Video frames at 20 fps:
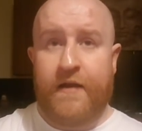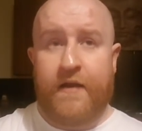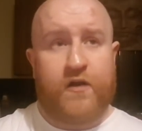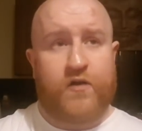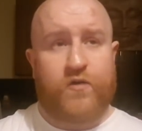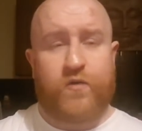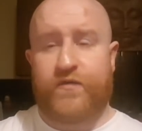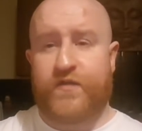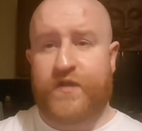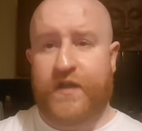
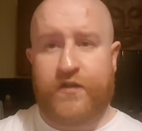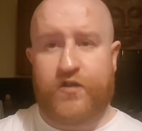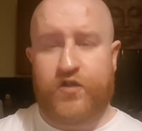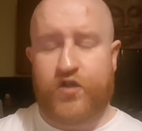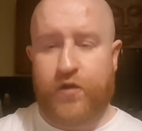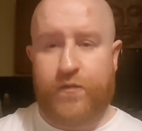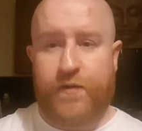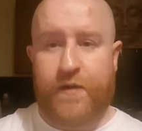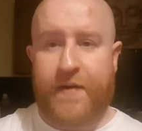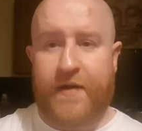because we've seen
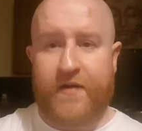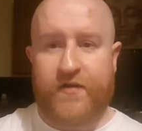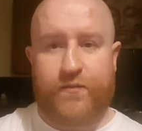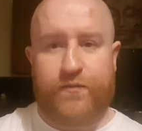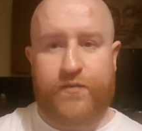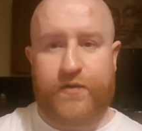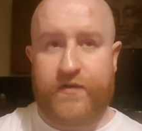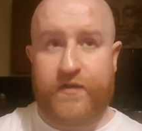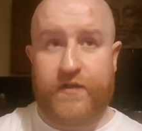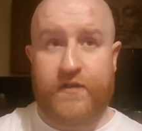stupid amounts
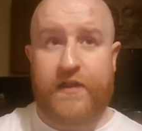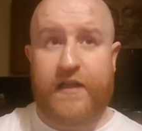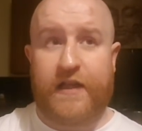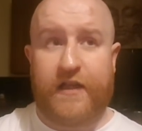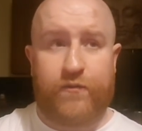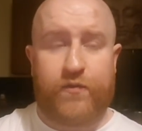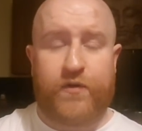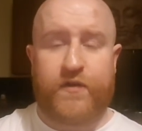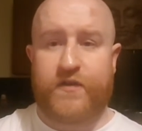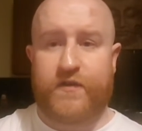of prisoners
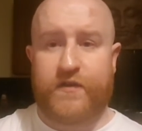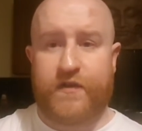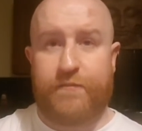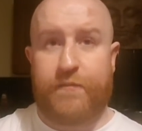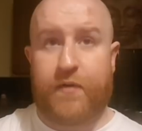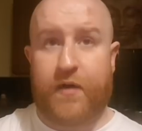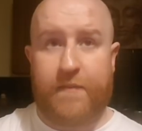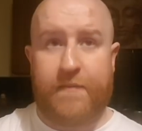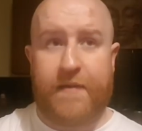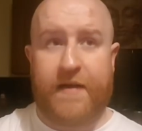leave prisons in
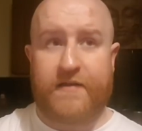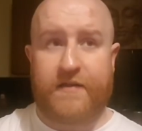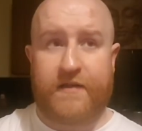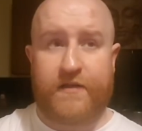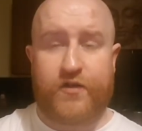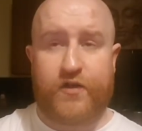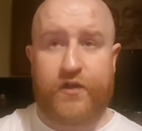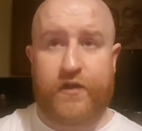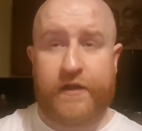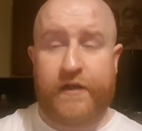body bags
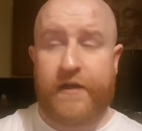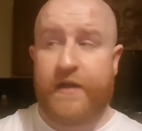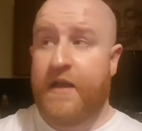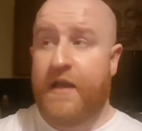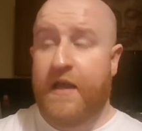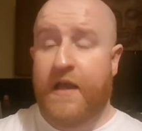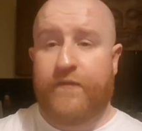this year.